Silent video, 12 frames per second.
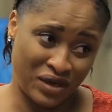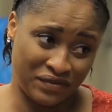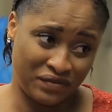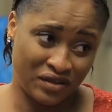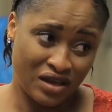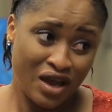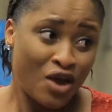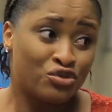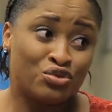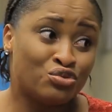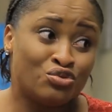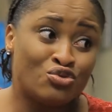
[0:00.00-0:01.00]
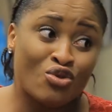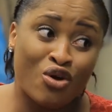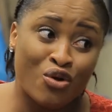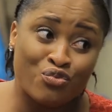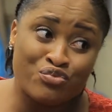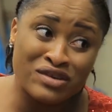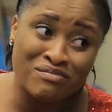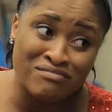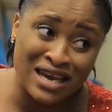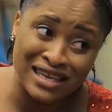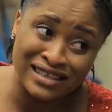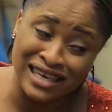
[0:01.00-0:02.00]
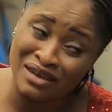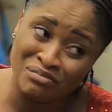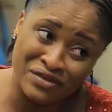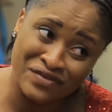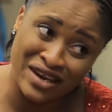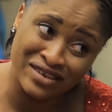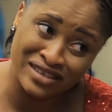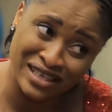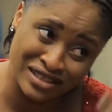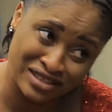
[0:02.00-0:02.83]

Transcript: his wife. You know women can be very